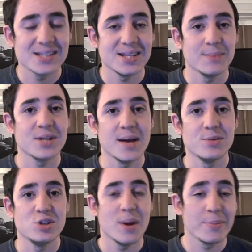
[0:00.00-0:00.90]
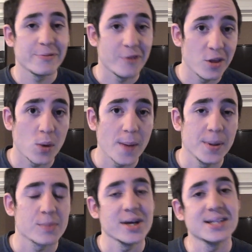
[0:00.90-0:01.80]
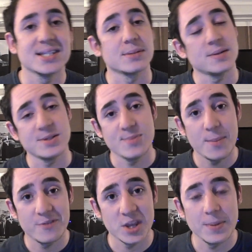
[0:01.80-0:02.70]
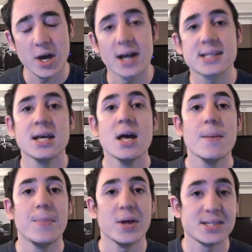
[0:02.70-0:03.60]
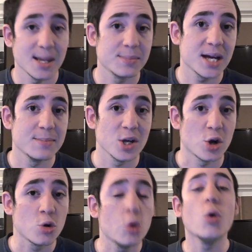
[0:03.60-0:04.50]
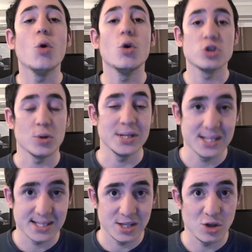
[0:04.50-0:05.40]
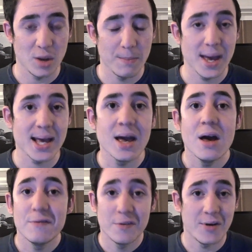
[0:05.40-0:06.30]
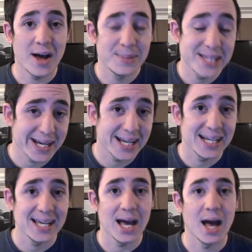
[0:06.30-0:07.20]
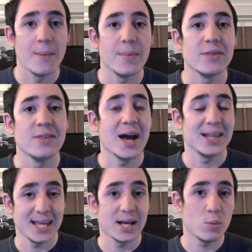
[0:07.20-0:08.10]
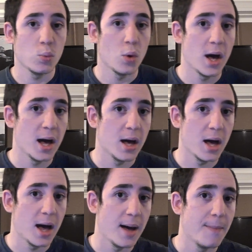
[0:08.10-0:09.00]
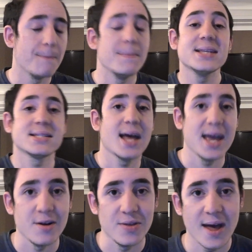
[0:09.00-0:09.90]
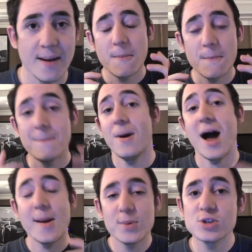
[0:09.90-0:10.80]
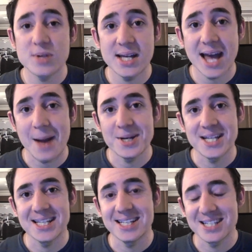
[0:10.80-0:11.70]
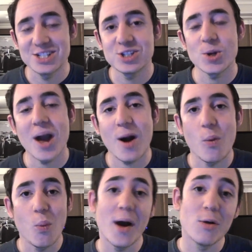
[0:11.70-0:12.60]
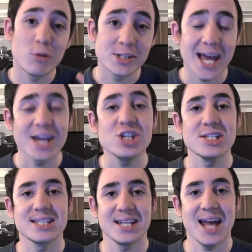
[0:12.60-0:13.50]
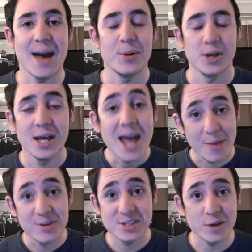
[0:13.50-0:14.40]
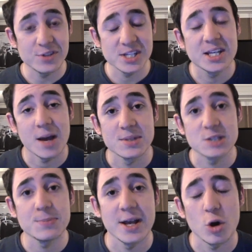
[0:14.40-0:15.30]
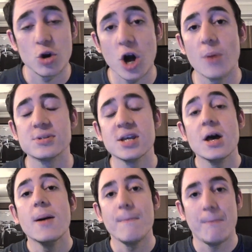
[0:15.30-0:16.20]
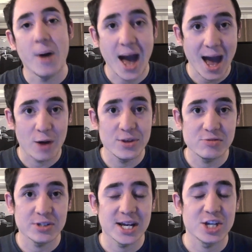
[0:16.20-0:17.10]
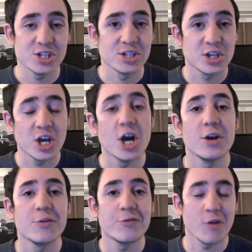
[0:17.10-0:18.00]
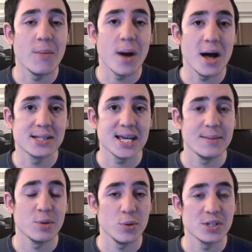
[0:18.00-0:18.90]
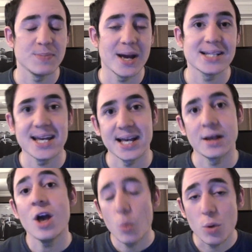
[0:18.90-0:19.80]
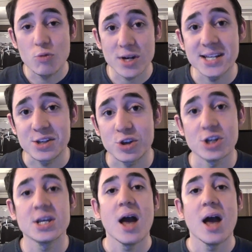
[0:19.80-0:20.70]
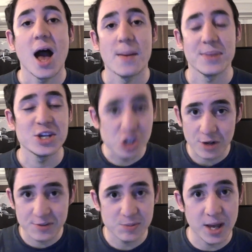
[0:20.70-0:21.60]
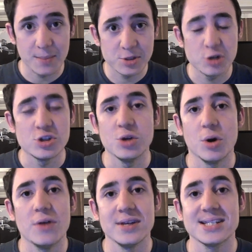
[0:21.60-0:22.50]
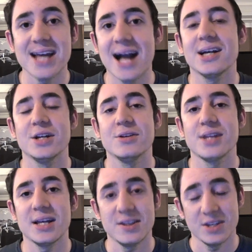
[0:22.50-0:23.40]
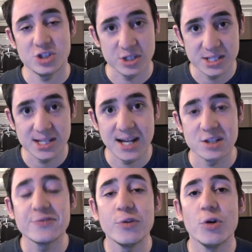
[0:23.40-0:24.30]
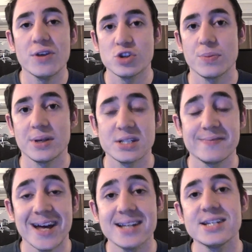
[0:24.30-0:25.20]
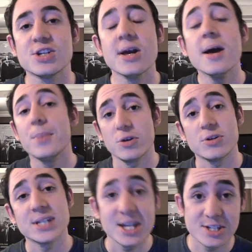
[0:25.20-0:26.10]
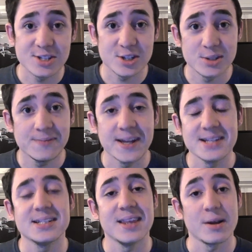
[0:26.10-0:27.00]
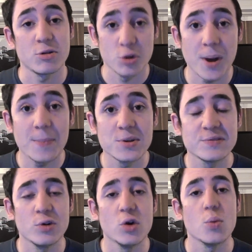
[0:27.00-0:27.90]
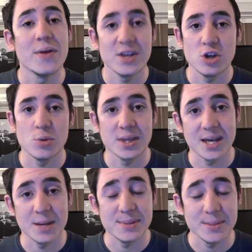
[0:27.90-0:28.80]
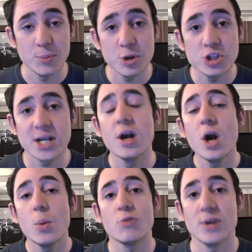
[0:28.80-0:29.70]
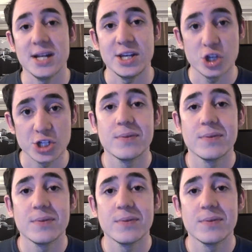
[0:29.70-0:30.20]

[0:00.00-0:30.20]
Sometimes you might prefer the weapon upgrades, sometimes you might prefer the perks, but sometimes there are core choices that you can make for Vi particularly that I think were missed here and there. But I was really happy, and I think it did show you how well rotations can happen. And this is obviously comes as playing on comms, but how these rotations occurred from our team that we were spectating were really good. They shouldn't have split up 2-2 on the attack, I don't think. I think they should have stayed as 4. That's your biggest advantage. But the rotations on defense to then group up as 4 when they knew where the enemy team were pushing were really good.